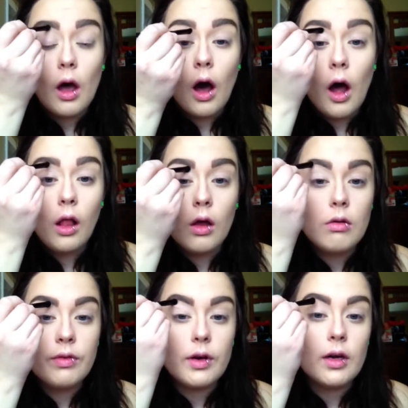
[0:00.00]
all
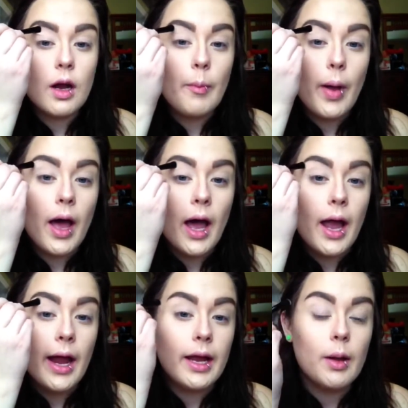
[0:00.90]
over
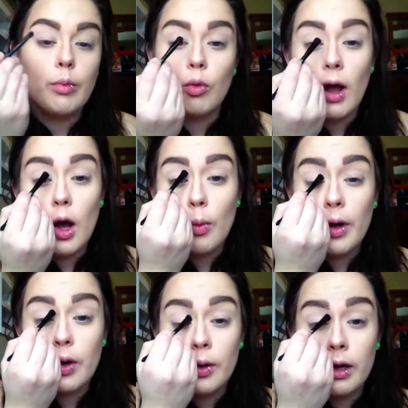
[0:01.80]
my brow
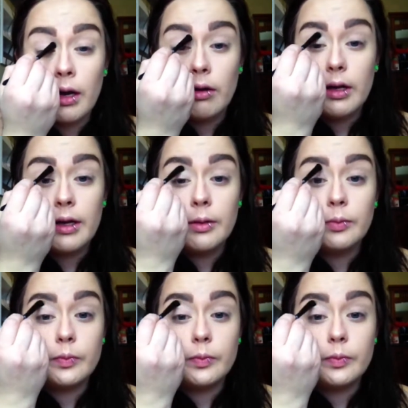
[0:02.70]
bone area